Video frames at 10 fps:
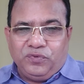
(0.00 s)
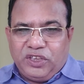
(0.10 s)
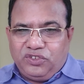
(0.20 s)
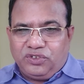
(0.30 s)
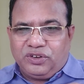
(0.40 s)

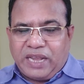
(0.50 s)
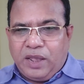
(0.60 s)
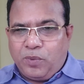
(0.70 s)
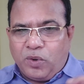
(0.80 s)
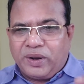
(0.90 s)
which
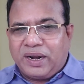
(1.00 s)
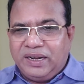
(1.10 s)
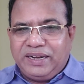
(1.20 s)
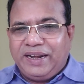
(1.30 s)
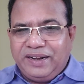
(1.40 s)
type of
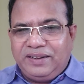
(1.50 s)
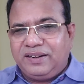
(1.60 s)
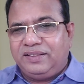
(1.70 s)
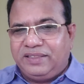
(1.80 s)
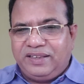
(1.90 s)

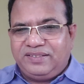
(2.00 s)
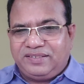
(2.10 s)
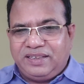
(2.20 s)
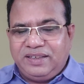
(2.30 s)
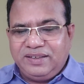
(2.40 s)
content they
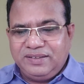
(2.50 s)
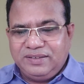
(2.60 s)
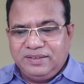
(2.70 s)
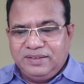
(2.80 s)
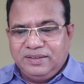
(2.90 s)
see
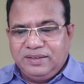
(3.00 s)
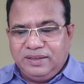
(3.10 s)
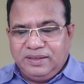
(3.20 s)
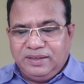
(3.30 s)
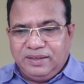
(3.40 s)

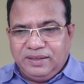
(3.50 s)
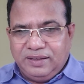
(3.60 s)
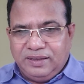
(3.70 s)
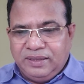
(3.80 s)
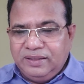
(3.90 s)

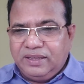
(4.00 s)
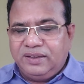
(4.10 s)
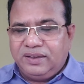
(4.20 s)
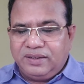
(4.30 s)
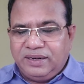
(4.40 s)
in
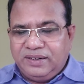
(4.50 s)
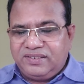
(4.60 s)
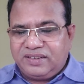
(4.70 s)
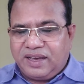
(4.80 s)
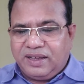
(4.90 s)
the
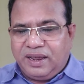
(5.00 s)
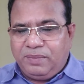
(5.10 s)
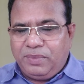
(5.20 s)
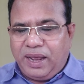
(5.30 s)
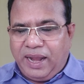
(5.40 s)

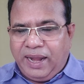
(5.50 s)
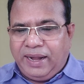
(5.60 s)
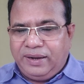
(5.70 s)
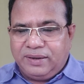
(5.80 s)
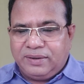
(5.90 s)
Instagram
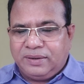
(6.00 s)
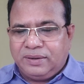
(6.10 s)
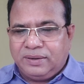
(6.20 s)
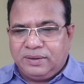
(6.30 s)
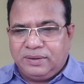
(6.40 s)
and
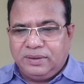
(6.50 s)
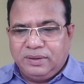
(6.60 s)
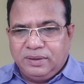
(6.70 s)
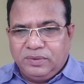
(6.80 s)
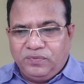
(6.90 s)

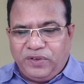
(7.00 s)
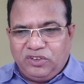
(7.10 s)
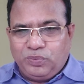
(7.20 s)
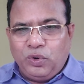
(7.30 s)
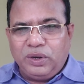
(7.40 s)

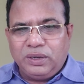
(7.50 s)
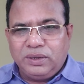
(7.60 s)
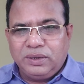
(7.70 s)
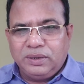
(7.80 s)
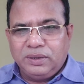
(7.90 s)
Facebook.
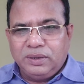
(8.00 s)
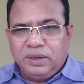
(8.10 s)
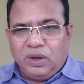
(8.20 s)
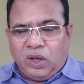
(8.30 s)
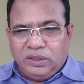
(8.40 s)

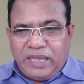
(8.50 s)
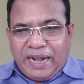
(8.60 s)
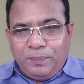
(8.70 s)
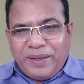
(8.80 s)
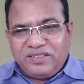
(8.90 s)
On
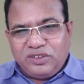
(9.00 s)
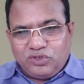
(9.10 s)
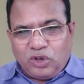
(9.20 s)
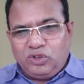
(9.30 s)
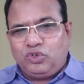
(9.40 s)
that
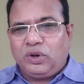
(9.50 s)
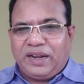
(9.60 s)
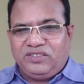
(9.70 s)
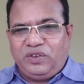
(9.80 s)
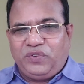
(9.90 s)
basis also
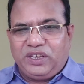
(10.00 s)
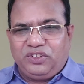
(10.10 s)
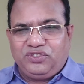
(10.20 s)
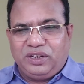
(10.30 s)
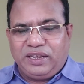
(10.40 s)

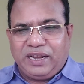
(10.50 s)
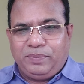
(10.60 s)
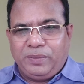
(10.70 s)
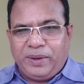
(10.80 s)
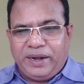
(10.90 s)
classification can
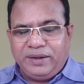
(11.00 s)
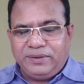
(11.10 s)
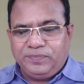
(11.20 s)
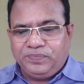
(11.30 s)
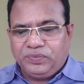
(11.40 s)
be made,
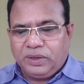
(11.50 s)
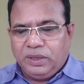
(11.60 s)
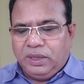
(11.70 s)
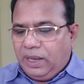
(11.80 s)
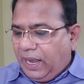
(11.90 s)

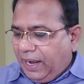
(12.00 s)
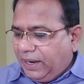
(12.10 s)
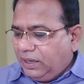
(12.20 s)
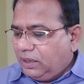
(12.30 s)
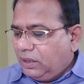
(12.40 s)

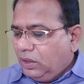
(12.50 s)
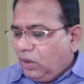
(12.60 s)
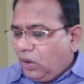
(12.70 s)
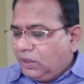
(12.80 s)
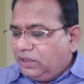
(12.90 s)
and
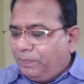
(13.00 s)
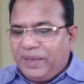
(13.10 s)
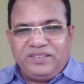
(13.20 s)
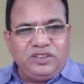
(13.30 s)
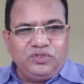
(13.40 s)
on the
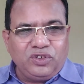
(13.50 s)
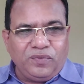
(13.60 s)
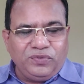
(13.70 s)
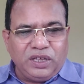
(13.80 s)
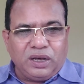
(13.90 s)
basis
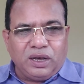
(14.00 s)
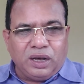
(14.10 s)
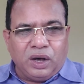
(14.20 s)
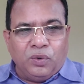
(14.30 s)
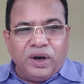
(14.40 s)
of the
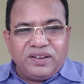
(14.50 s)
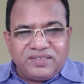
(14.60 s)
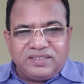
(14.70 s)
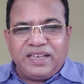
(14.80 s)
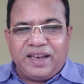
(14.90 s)

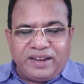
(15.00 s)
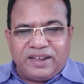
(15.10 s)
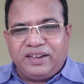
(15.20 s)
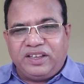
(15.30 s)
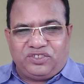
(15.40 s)
hours they are
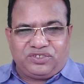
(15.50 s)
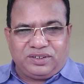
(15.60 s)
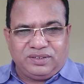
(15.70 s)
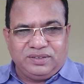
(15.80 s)
engaged,